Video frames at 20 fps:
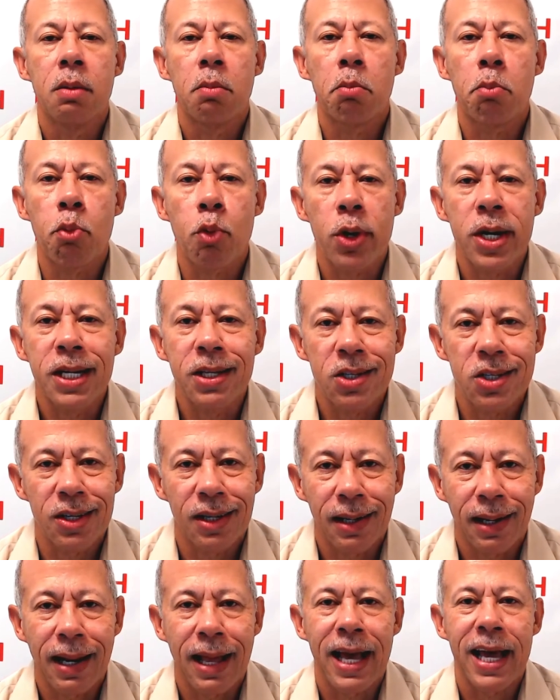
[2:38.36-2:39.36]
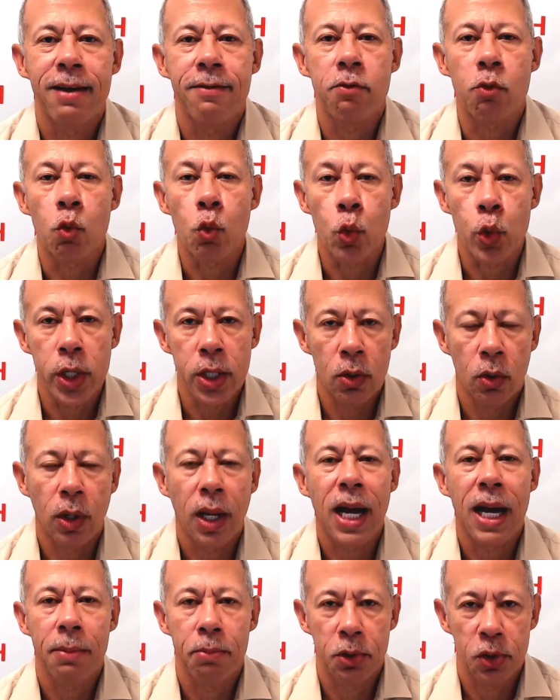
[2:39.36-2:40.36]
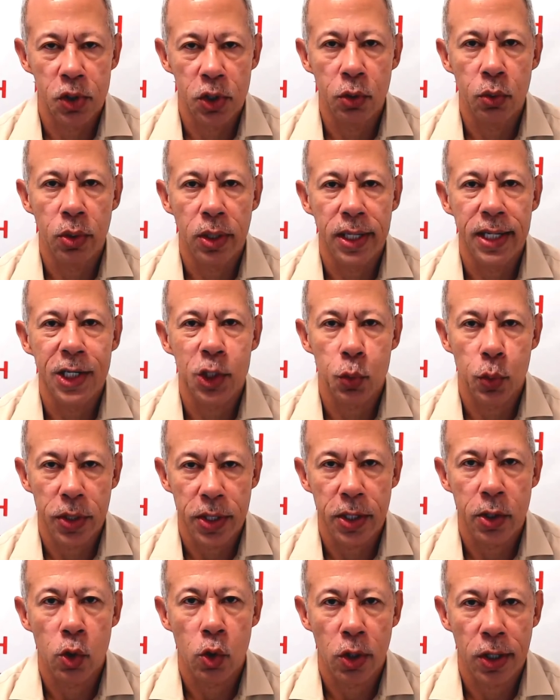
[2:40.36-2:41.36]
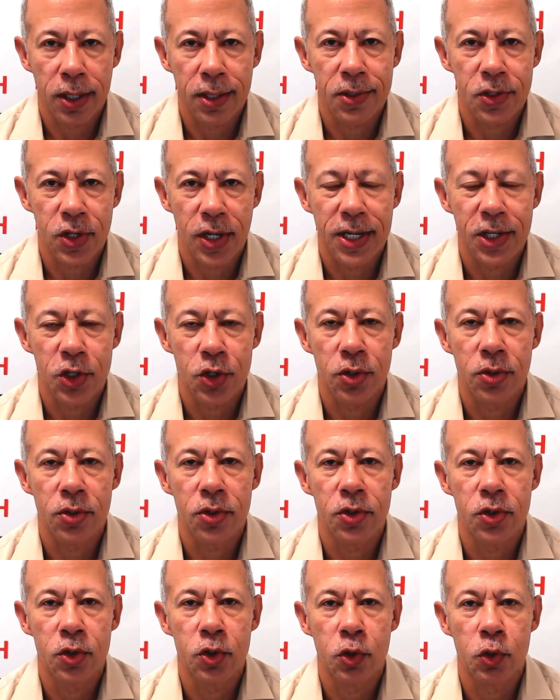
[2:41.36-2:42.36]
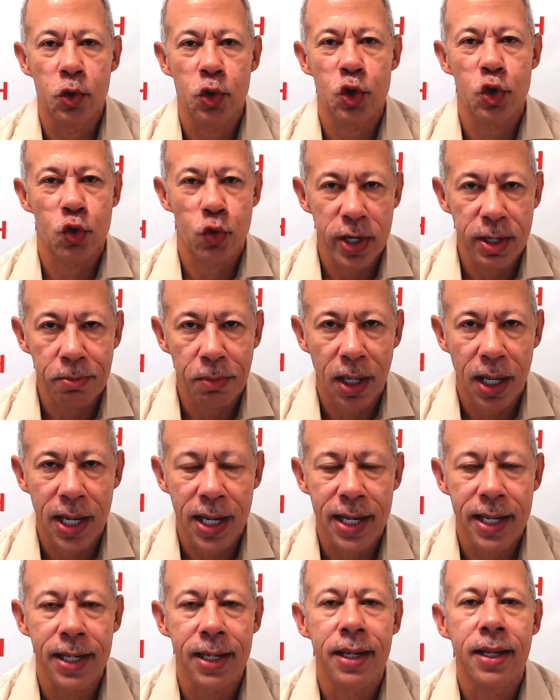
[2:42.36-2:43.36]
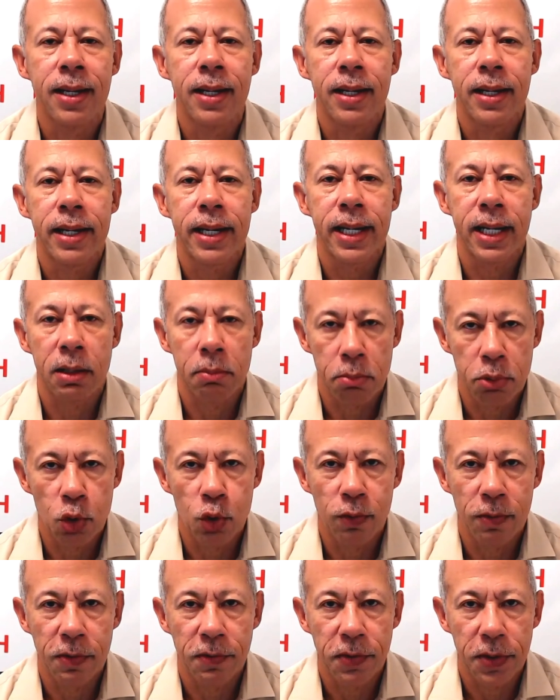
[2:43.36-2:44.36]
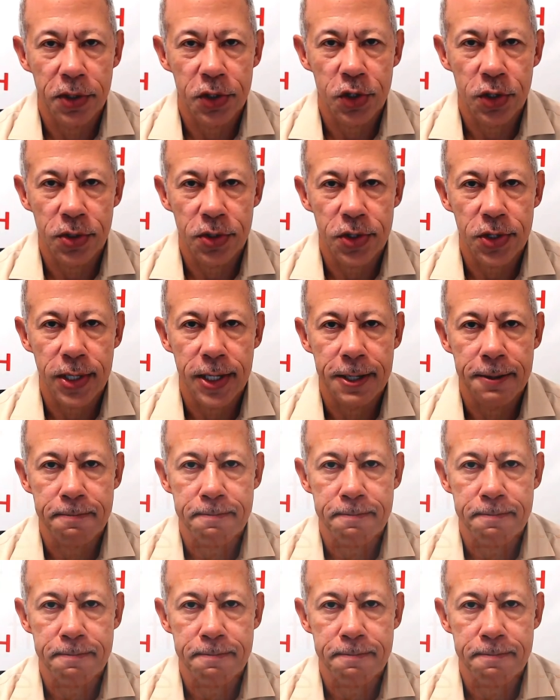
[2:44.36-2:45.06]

bring to life real opportunities within organizations to streamline and improve efficiency.